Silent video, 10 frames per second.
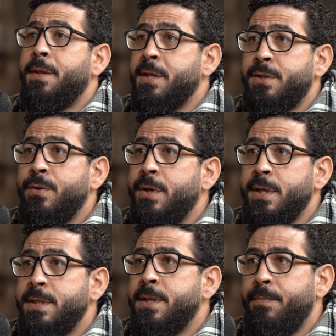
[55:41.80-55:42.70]
the
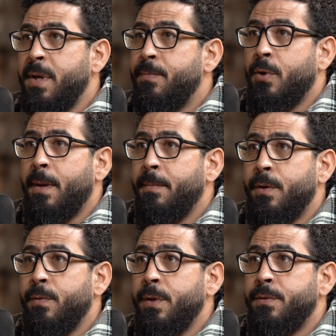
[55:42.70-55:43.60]
stories, the people I'm
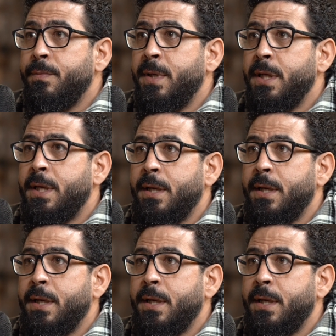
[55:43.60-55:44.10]
going to meet.